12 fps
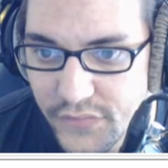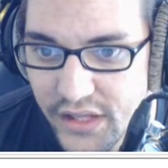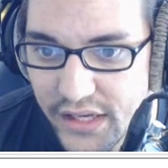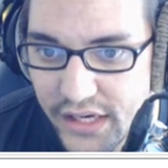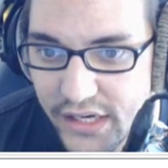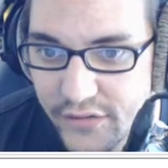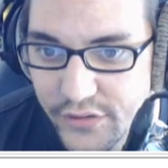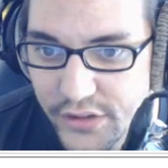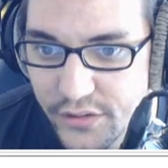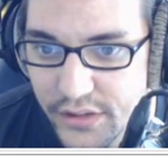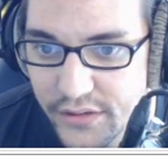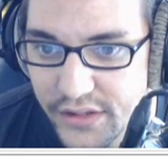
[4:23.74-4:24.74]
if we
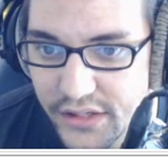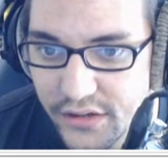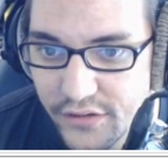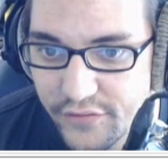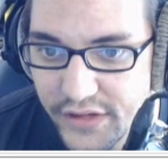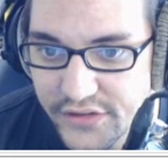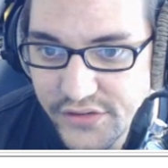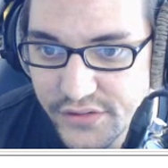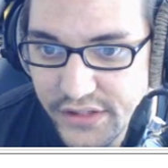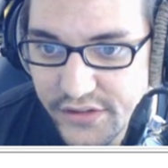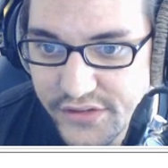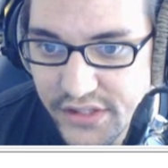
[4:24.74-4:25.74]
go down here,
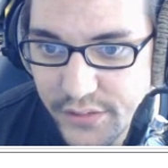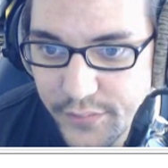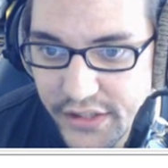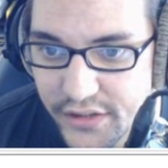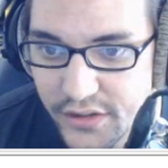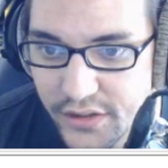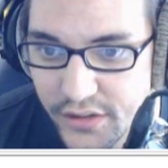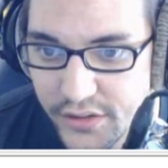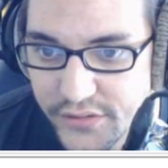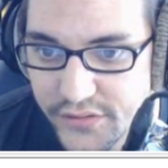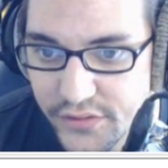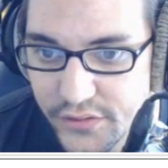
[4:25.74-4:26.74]
eventually there's going to be a call
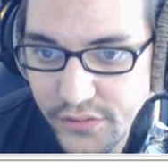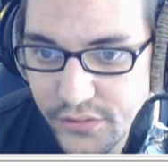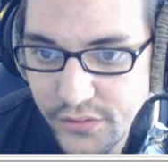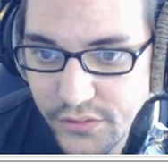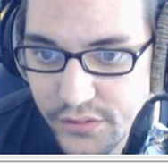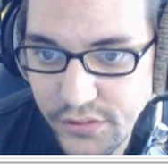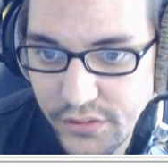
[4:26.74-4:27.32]
to